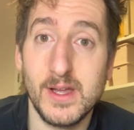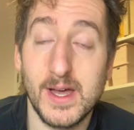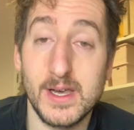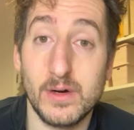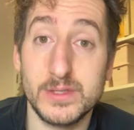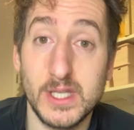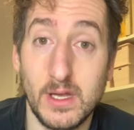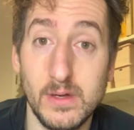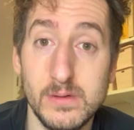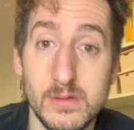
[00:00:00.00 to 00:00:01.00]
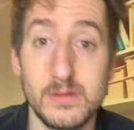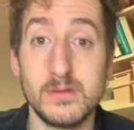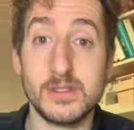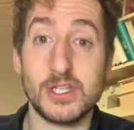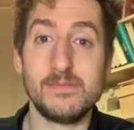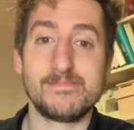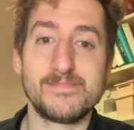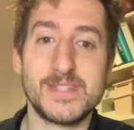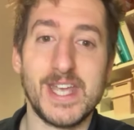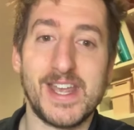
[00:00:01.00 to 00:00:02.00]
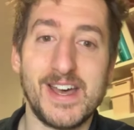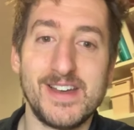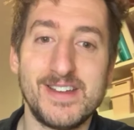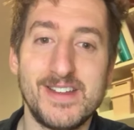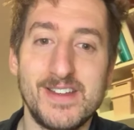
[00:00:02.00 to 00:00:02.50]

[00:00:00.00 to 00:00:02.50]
And I'll see you soon. Take care.